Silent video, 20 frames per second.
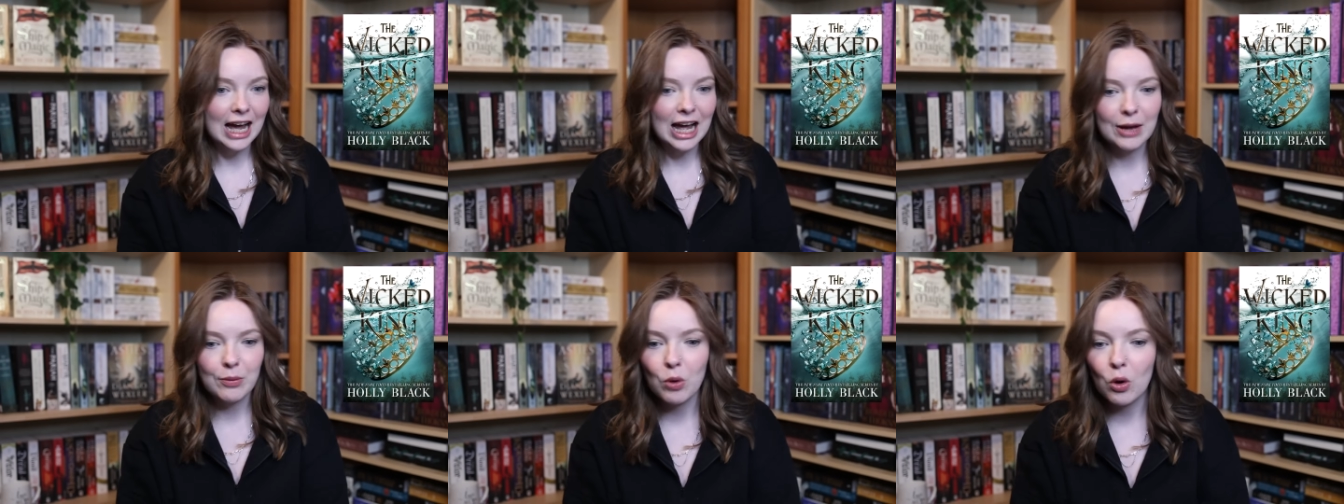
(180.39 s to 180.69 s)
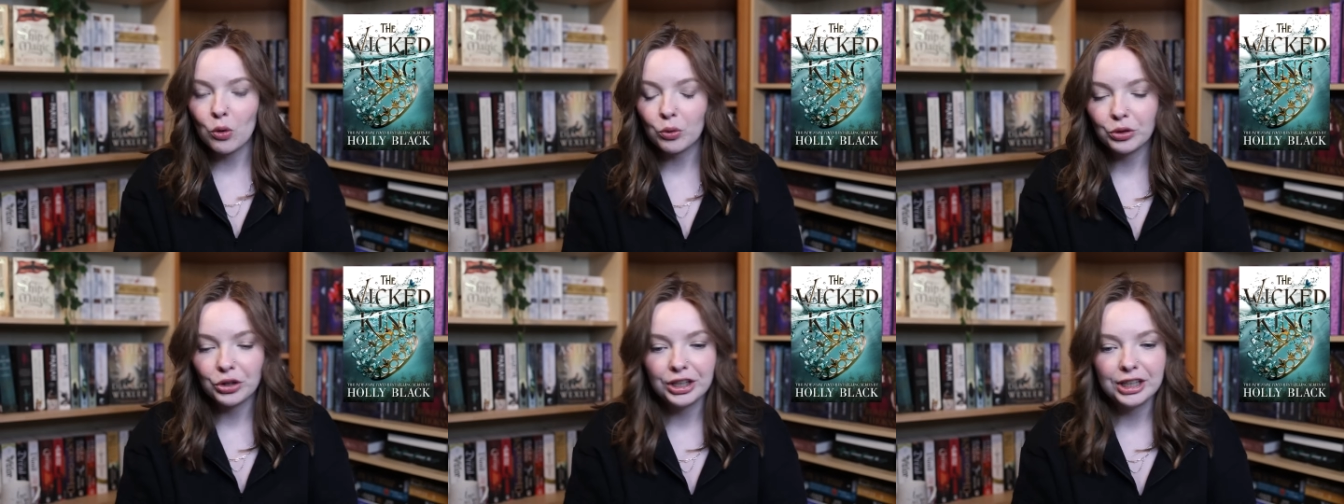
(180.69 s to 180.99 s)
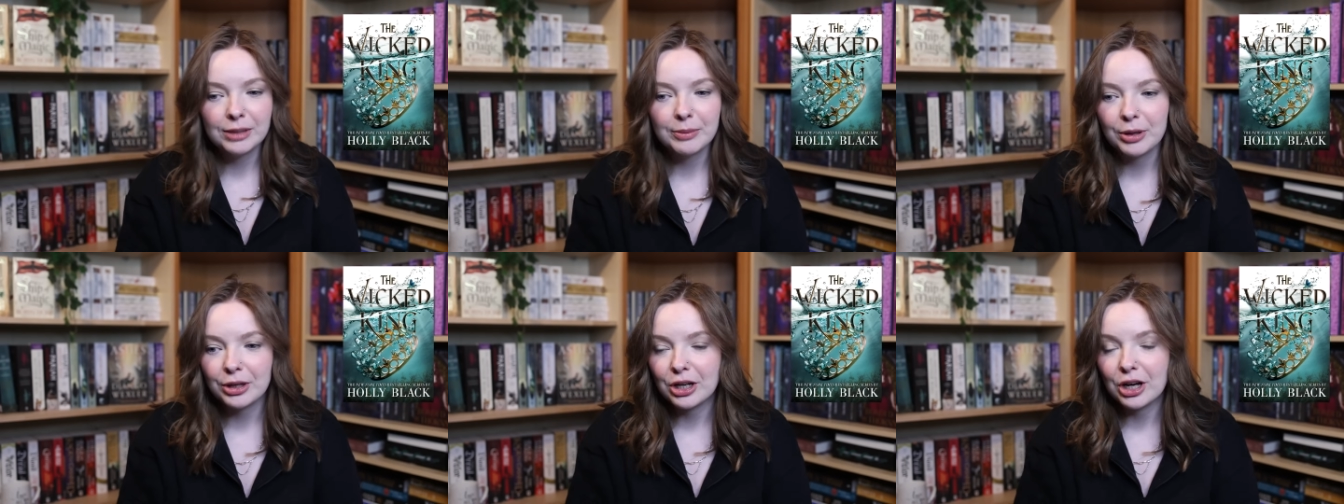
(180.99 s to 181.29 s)
I'm
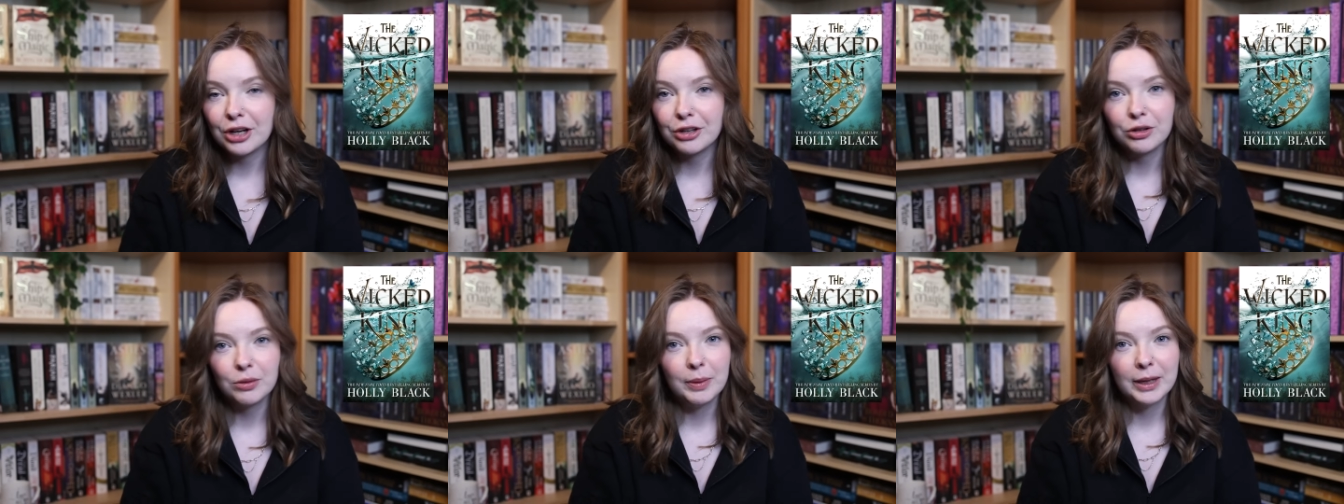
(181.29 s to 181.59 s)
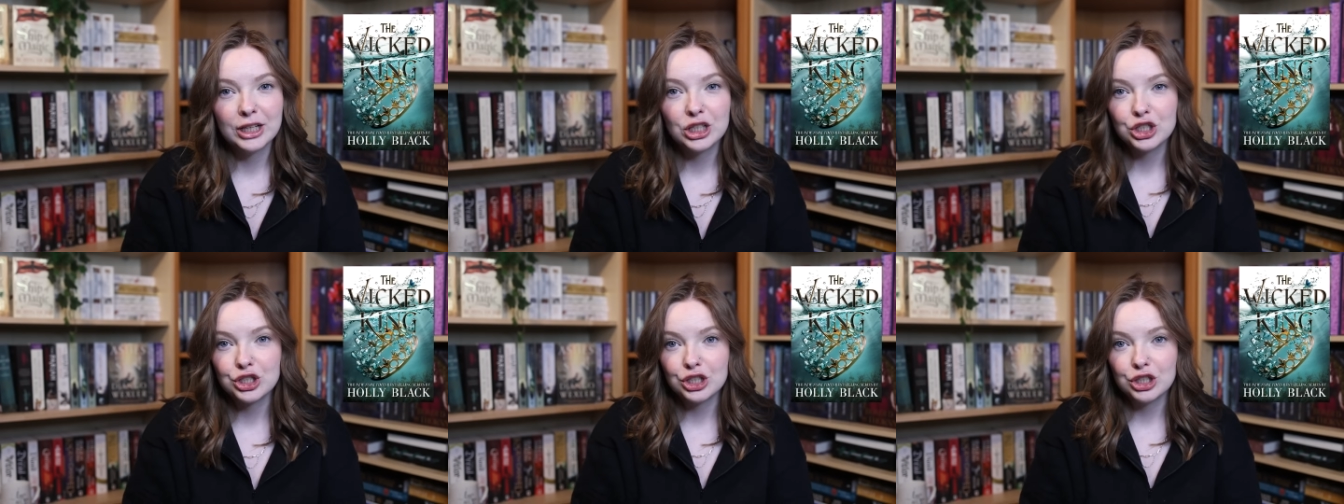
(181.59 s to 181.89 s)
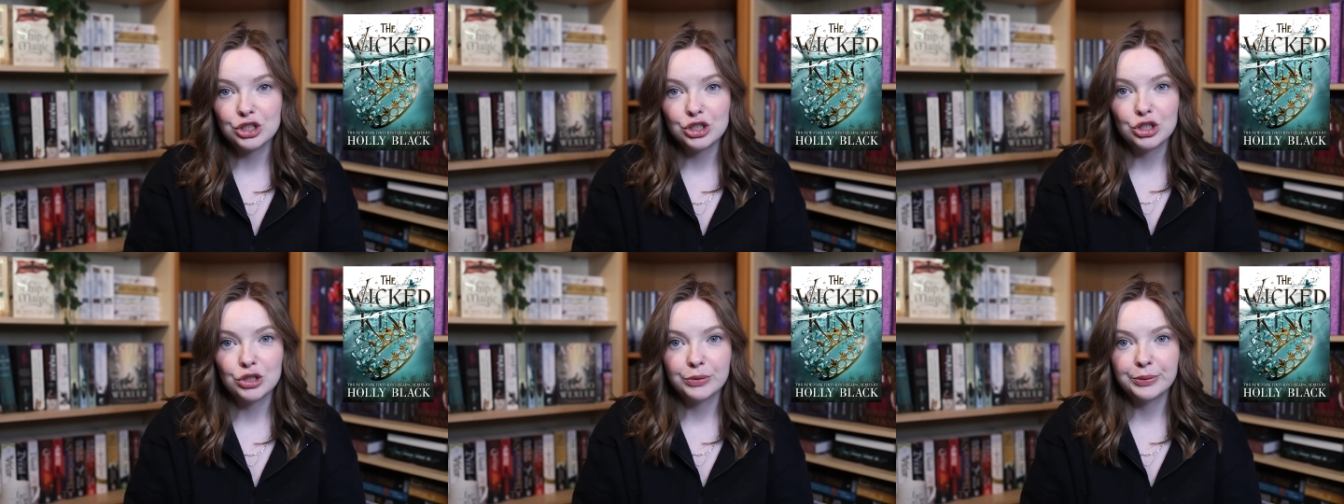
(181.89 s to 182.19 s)
only about 100 pages
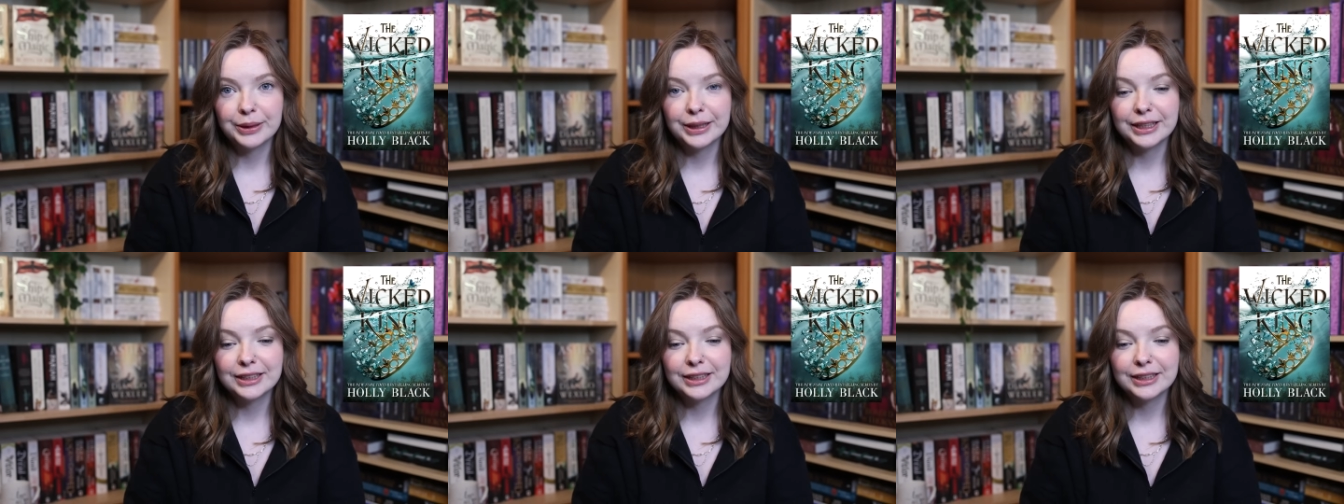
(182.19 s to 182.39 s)
into